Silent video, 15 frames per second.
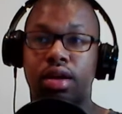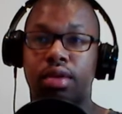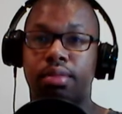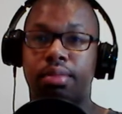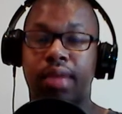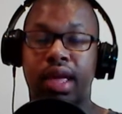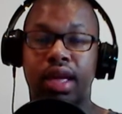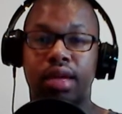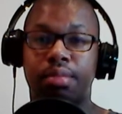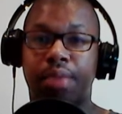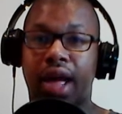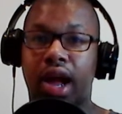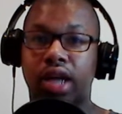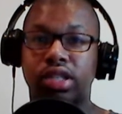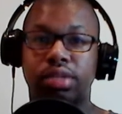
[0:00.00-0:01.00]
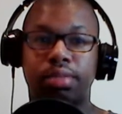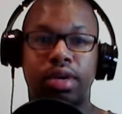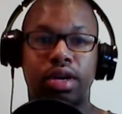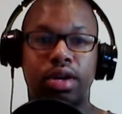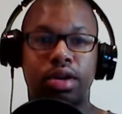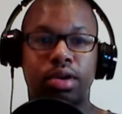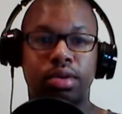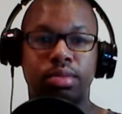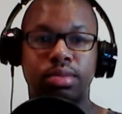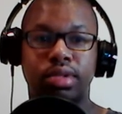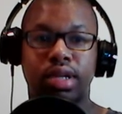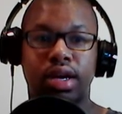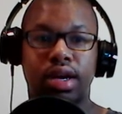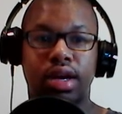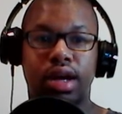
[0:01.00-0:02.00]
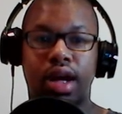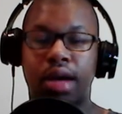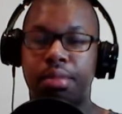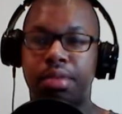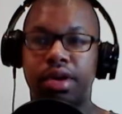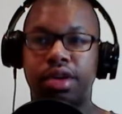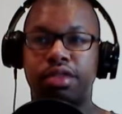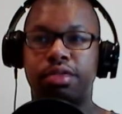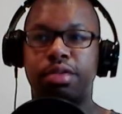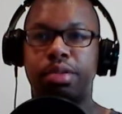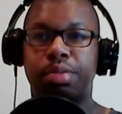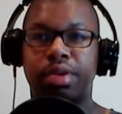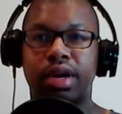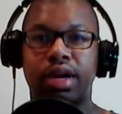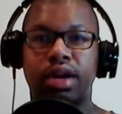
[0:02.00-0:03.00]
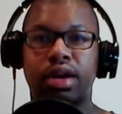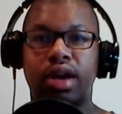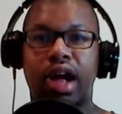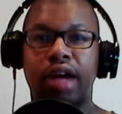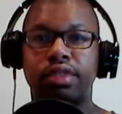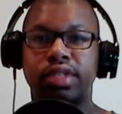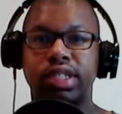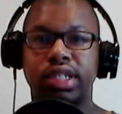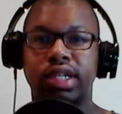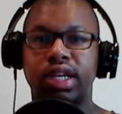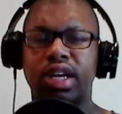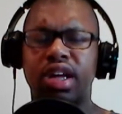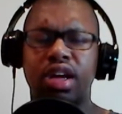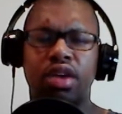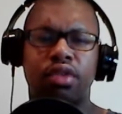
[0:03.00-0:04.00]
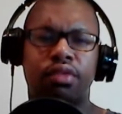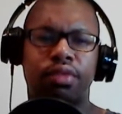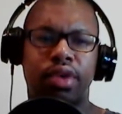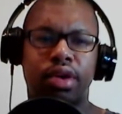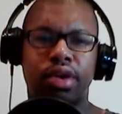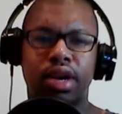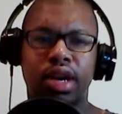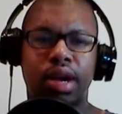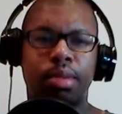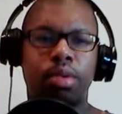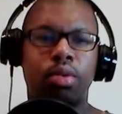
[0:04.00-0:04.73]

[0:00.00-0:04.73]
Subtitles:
Man, Patrick Mahomes, unbelievable player. Obviously, voted number